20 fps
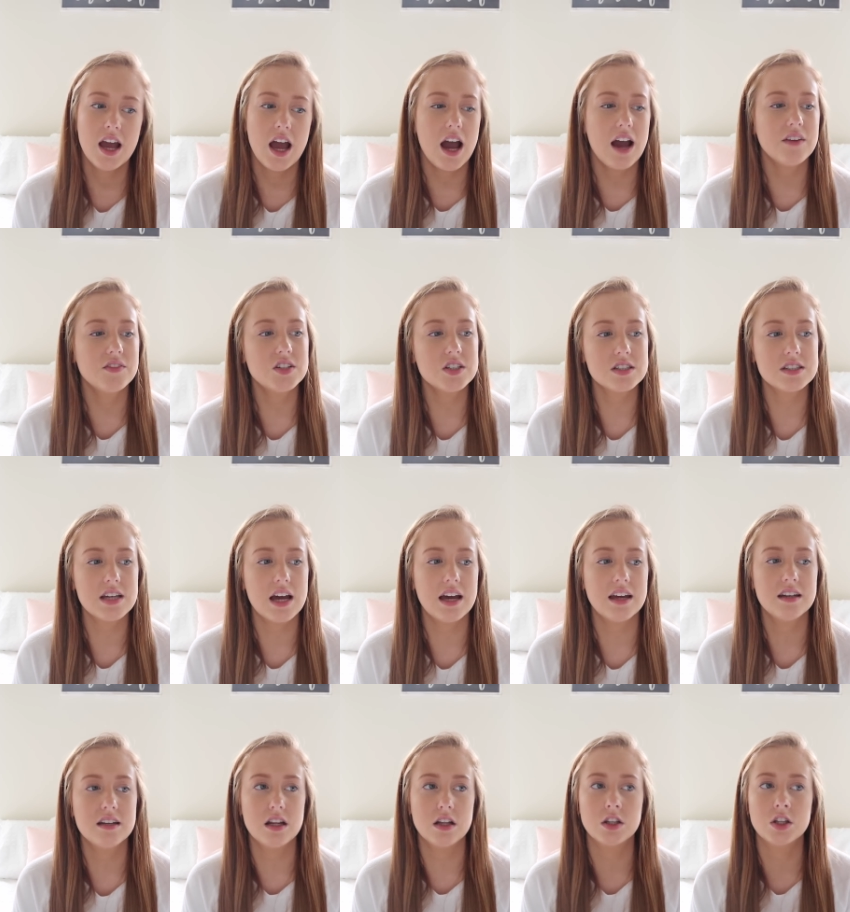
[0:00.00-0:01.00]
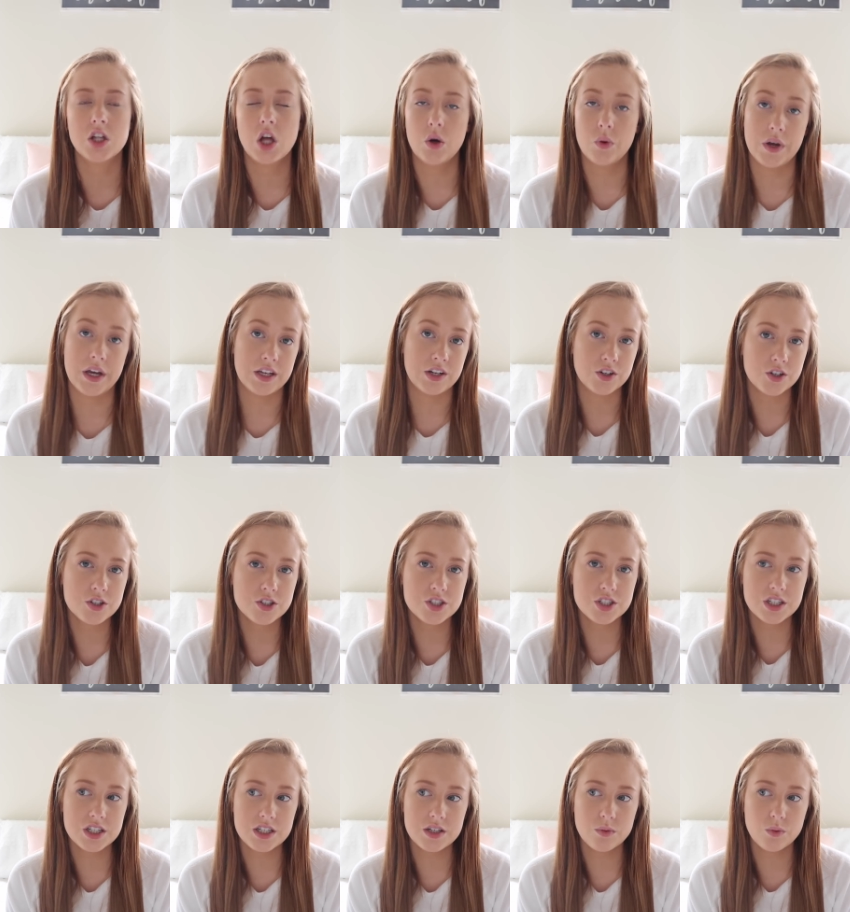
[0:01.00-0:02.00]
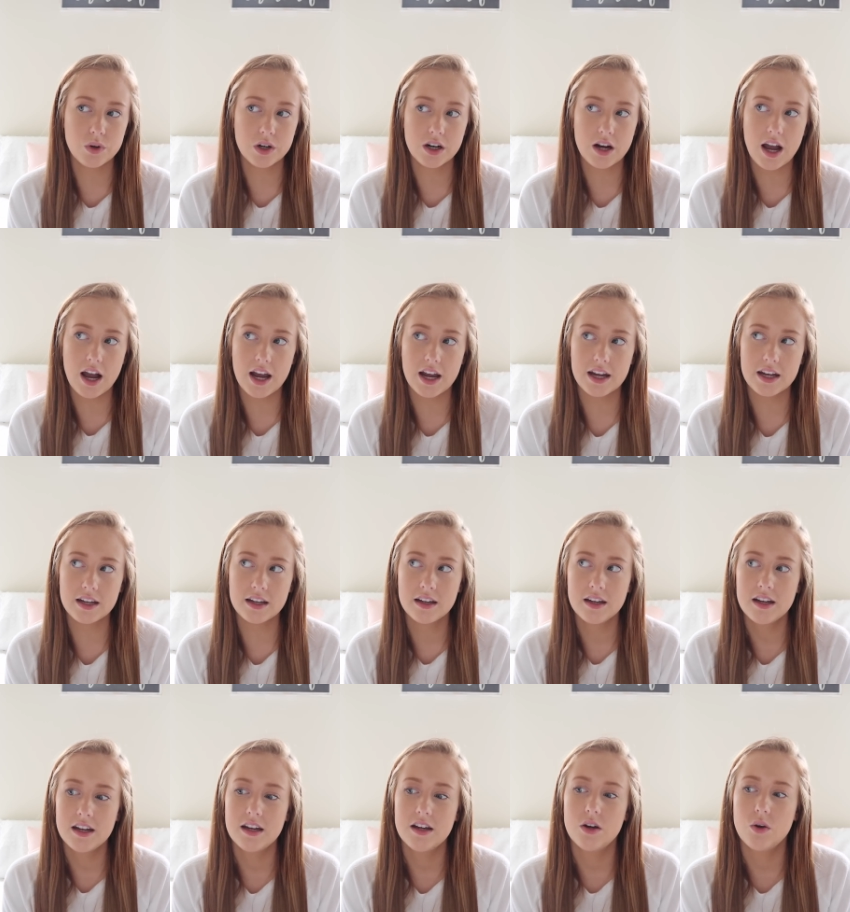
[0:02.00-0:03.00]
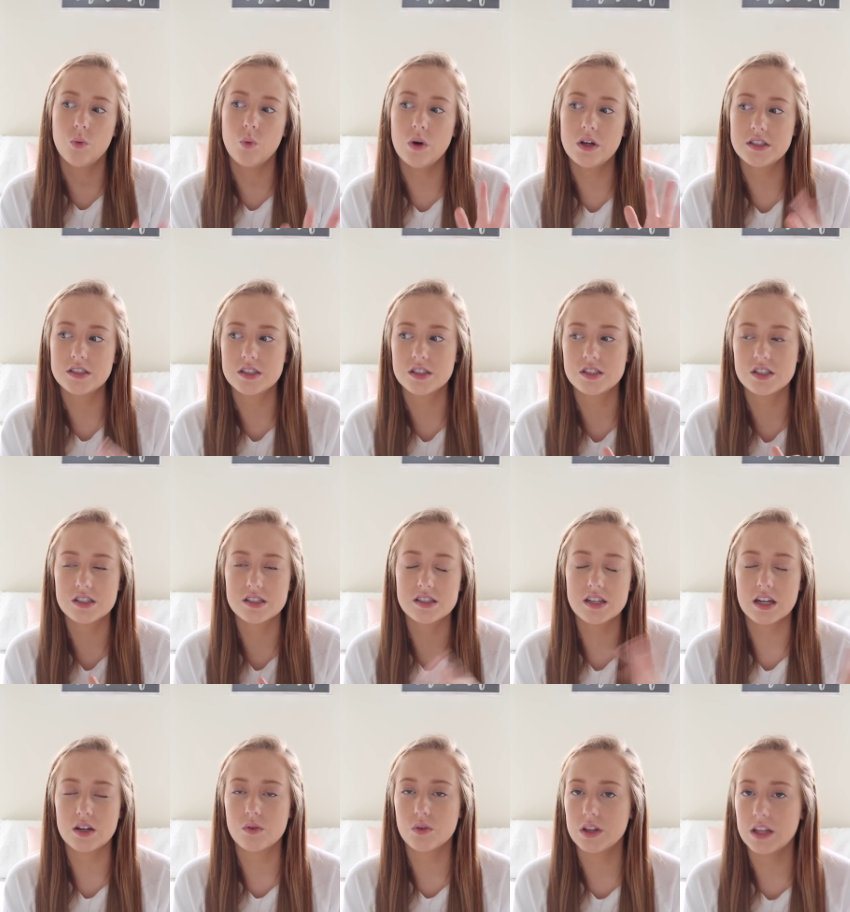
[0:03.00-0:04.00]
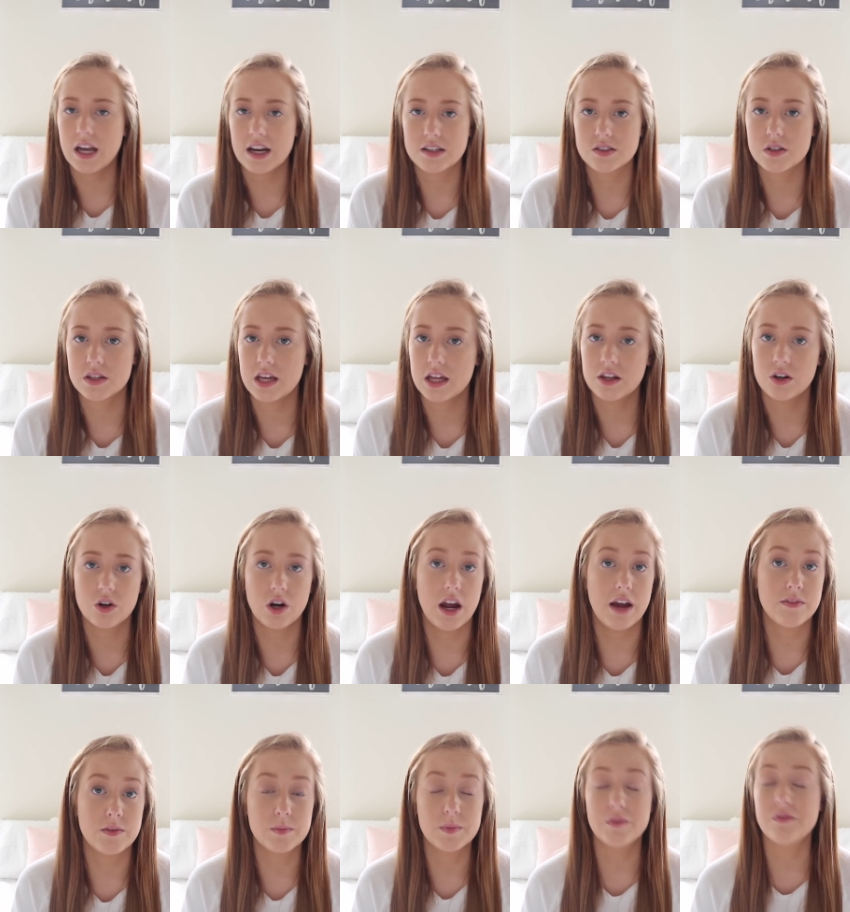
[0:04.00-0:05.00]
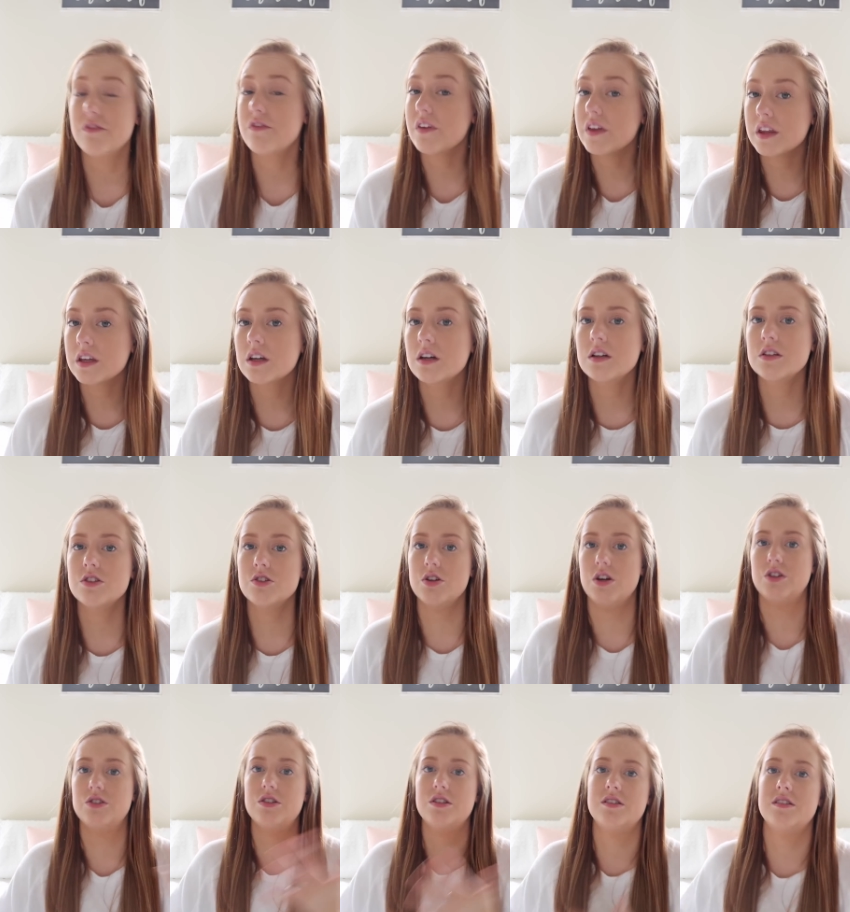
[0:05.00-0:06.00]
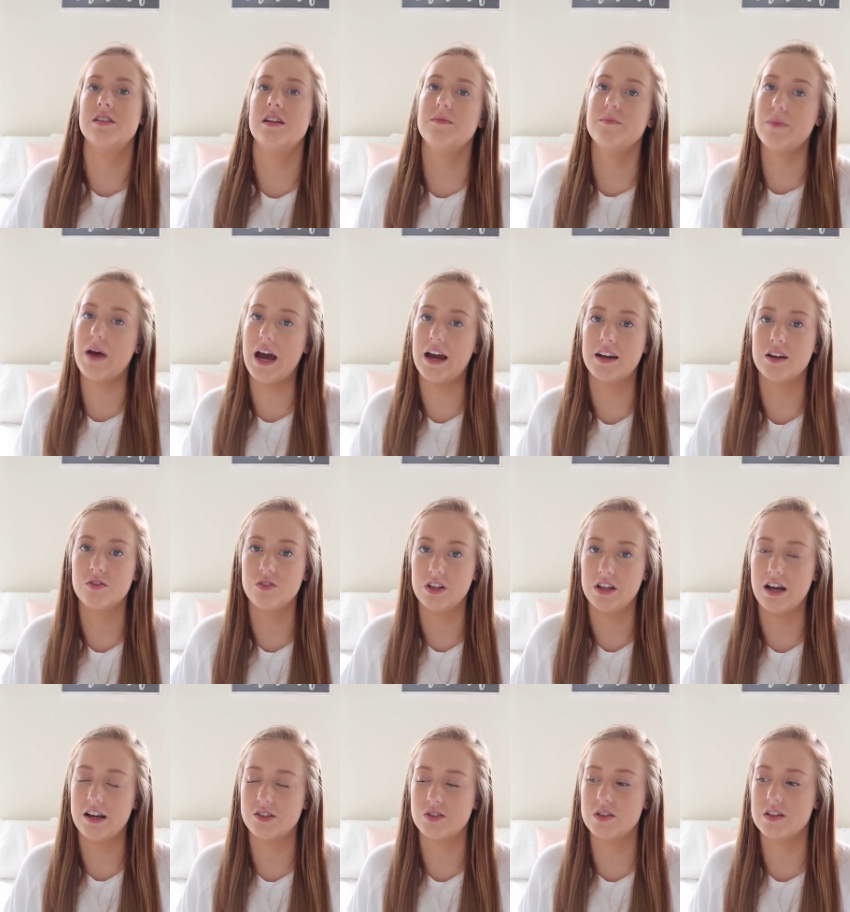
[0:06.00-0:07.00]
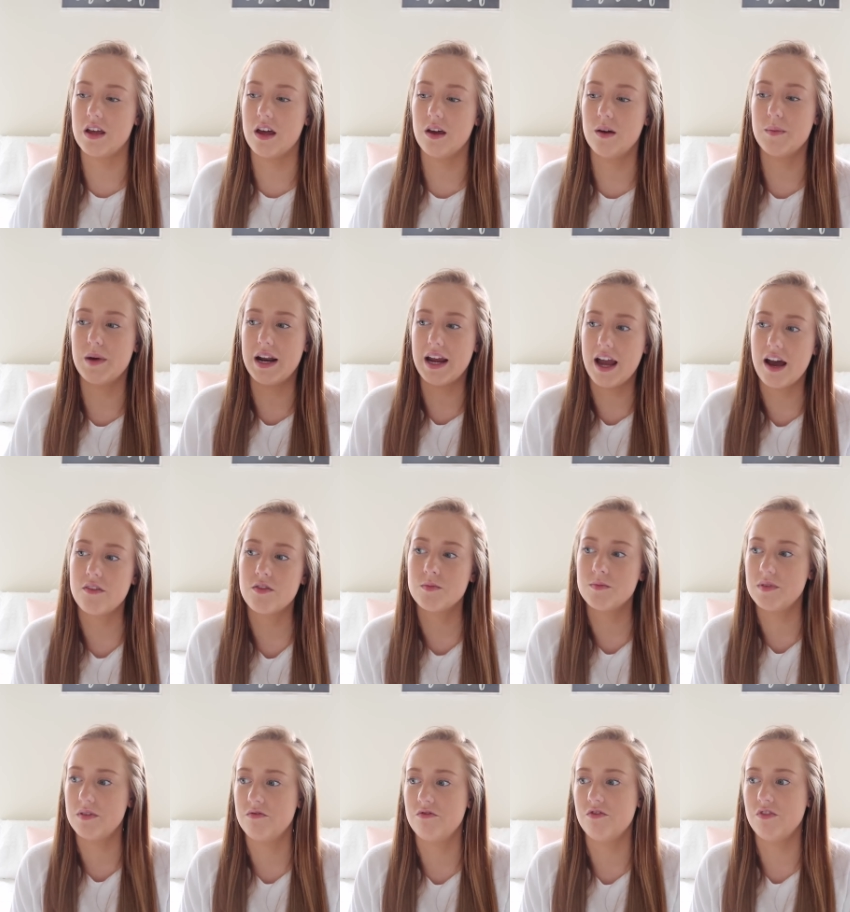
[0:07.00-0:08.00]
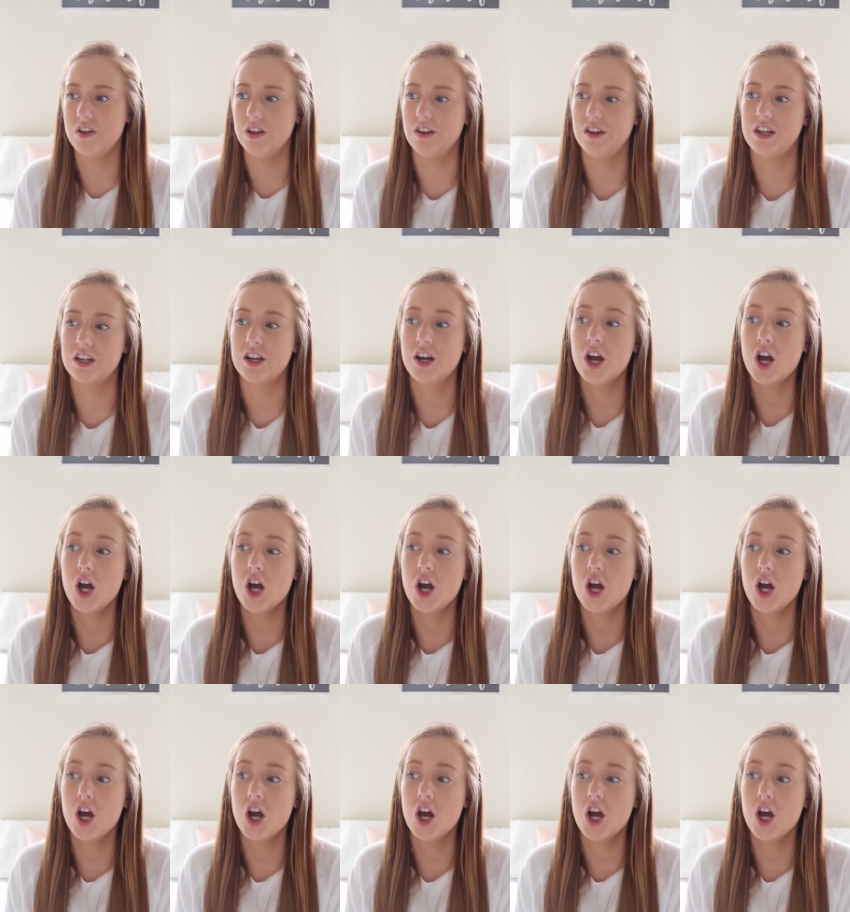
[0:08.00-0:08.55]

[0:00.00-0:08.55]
I've just had low energy where I want to just like relax with Ella, or I haven't been feeling good, so I'll just sit back and relax with Ella, but I haven't been feeling